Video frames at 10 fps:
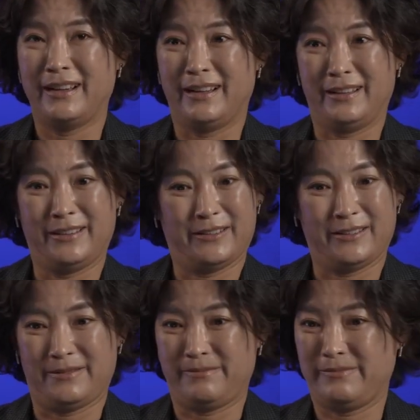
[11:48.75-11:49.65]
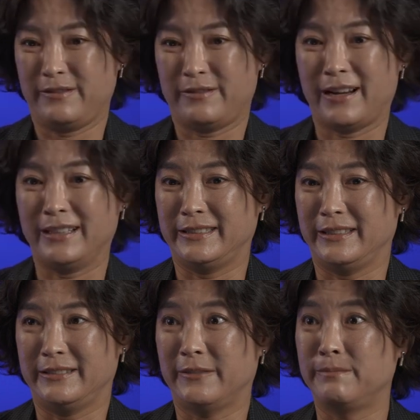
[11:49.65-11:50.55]
in the
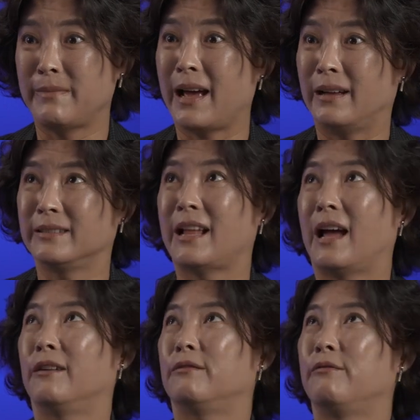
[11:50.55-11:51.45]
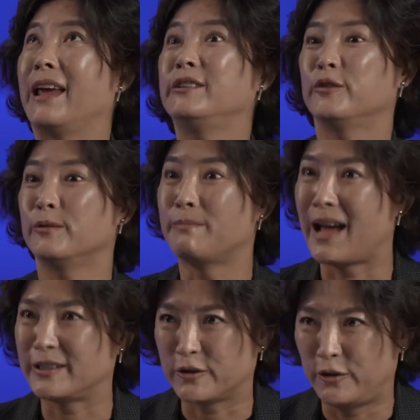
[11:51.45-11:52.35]
crisis of racial
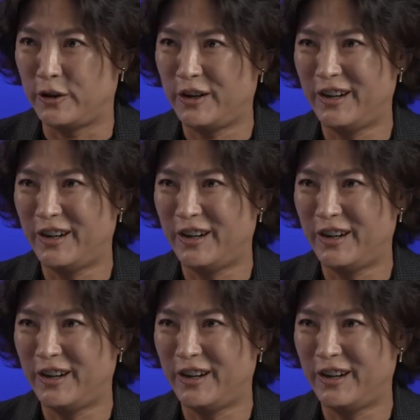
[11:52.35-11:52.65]
massacre,